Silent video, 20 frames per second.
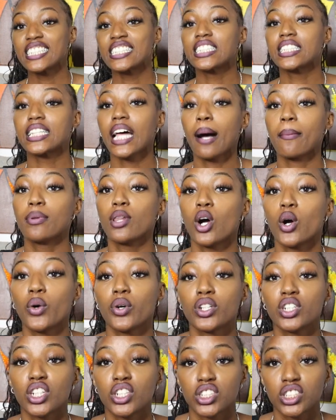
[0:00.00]
Stop
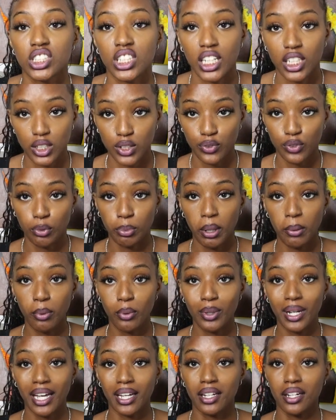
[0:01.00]
lowering your standards for
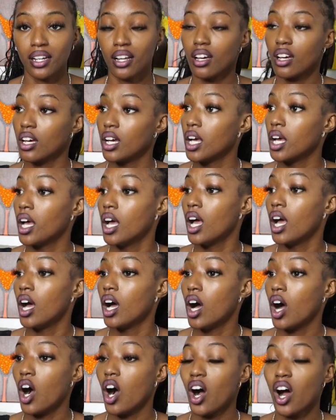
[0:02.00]
people that
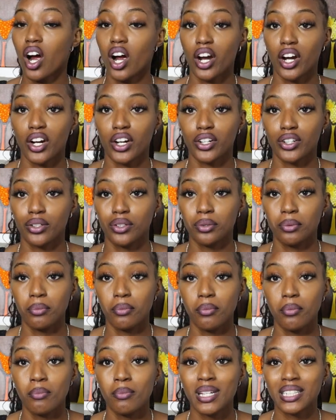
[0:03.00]
are
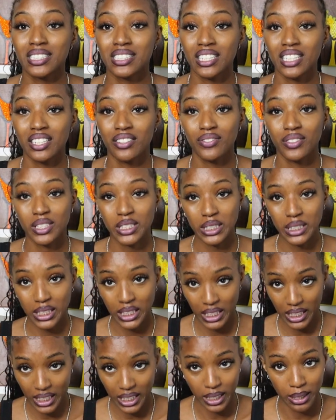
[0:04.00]
mentally,
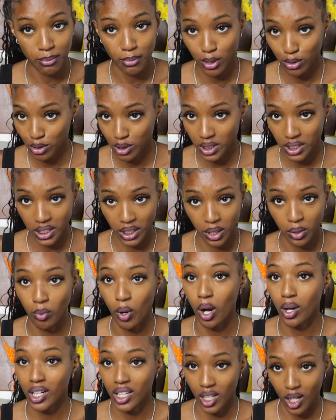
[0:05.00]
physically, and emotionally
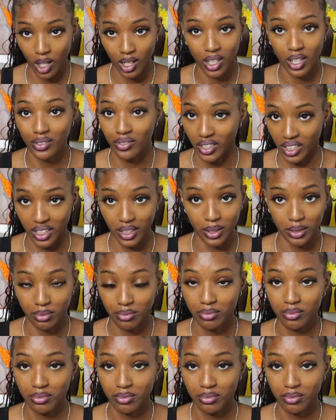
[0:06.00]
walking all over you.